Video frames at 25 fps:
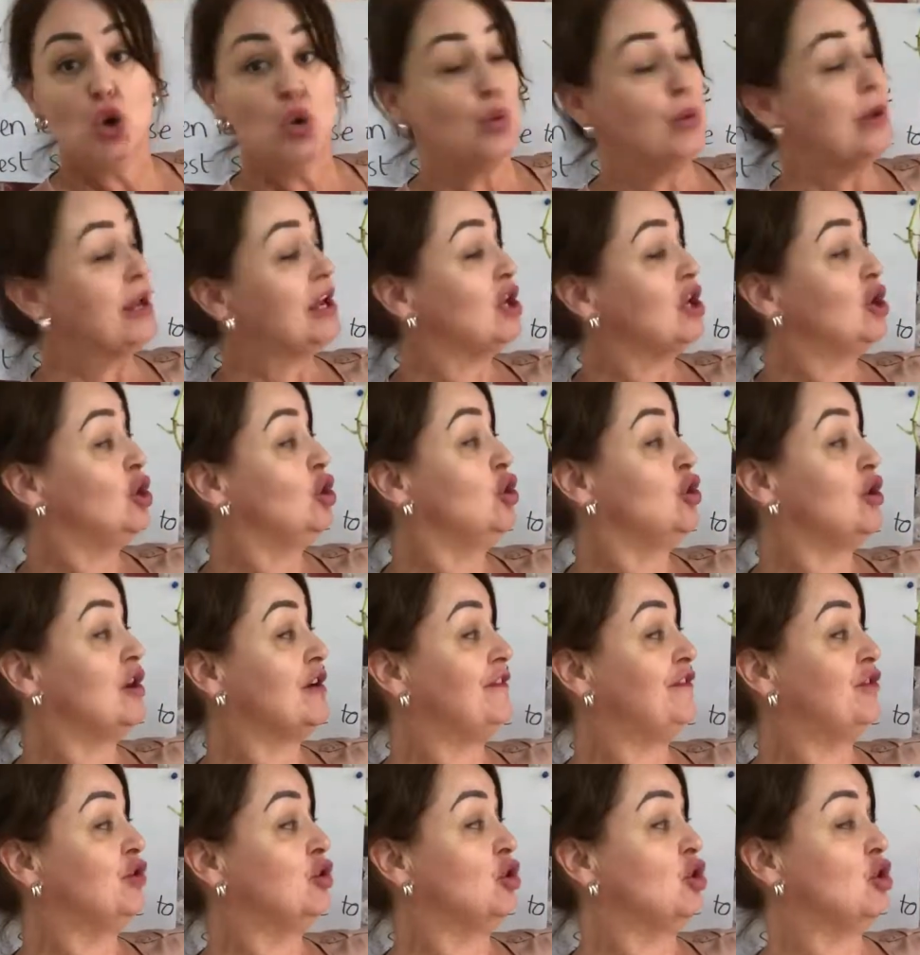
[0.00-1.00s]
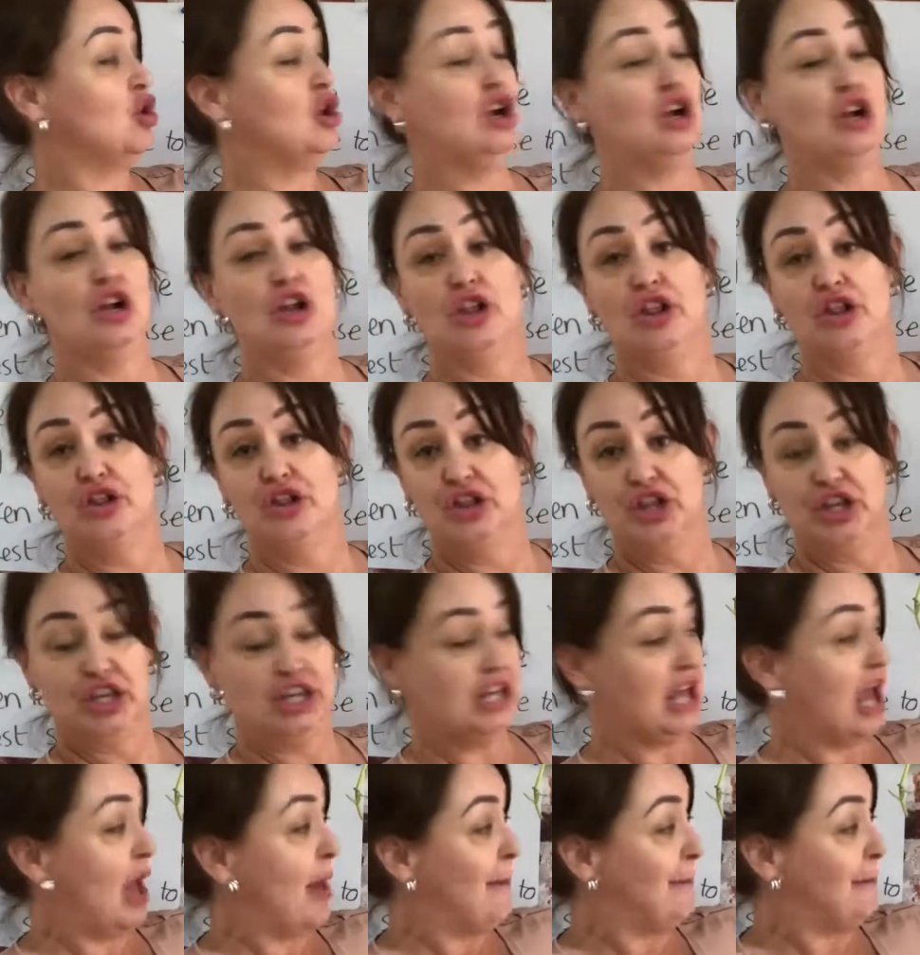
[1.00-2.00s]
We can look for
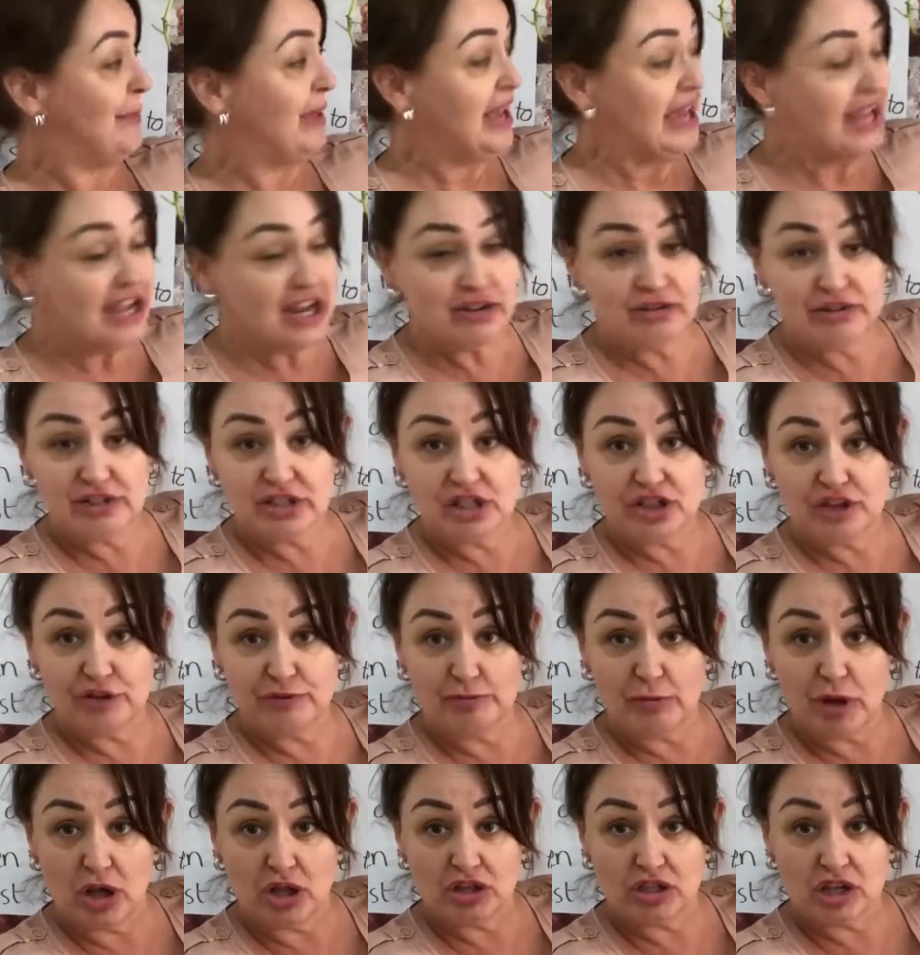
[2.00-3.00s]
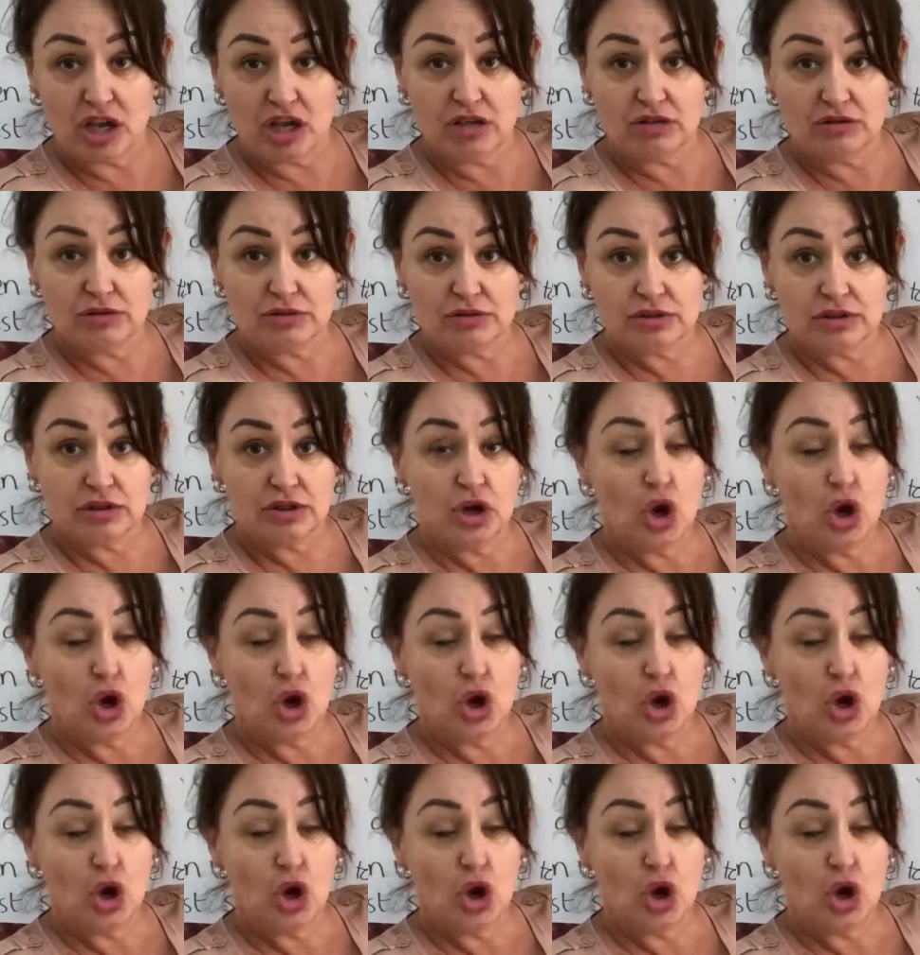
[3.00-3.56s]
the appearance of maltose,